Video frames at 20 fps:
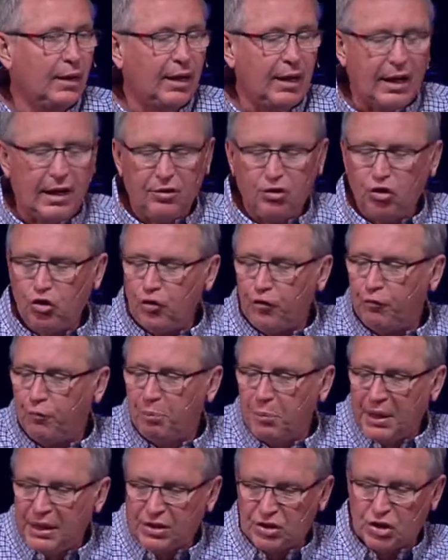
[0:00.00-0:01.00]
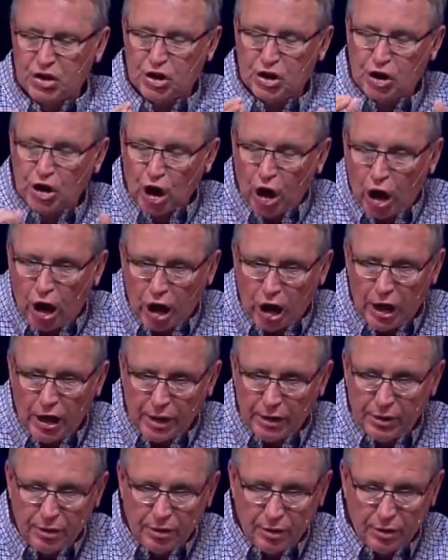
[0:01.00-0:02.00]
And you've mixed
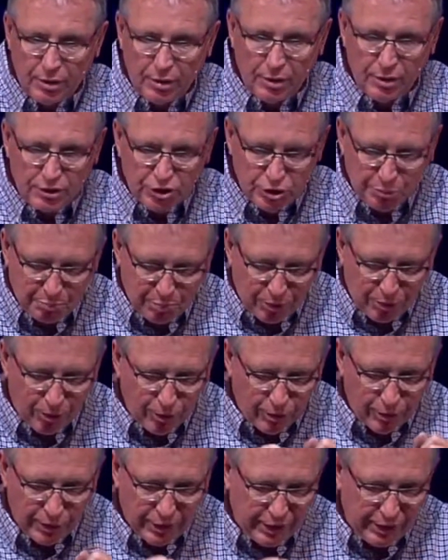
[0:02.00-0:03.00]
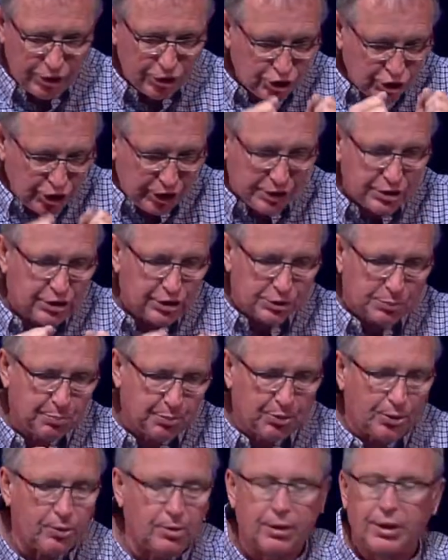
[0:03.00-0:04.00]
God's purity, Jesus'
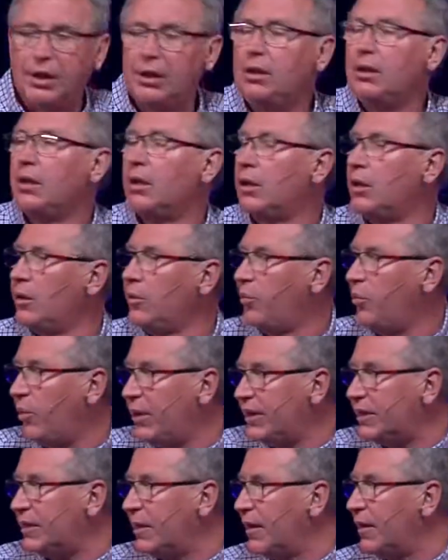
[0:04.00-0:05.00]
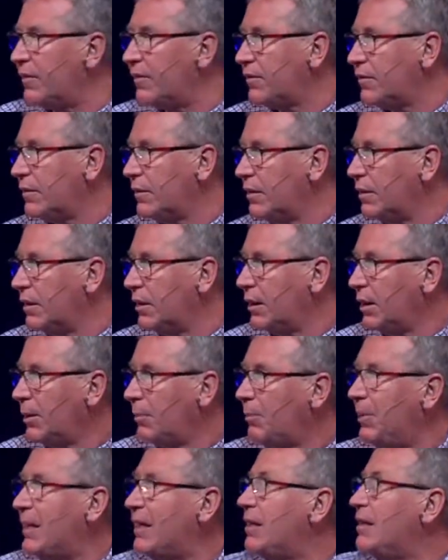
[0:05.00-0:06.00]
purity, with this,
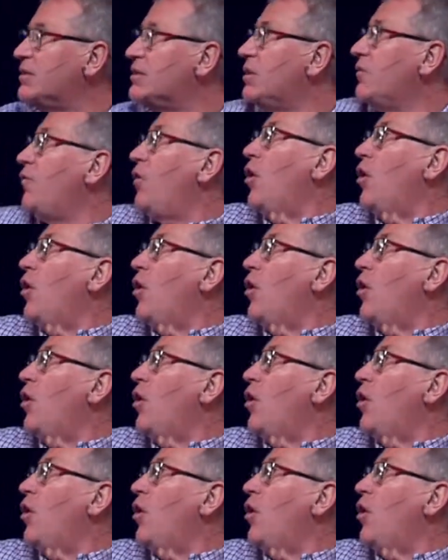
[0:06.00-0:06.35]
because of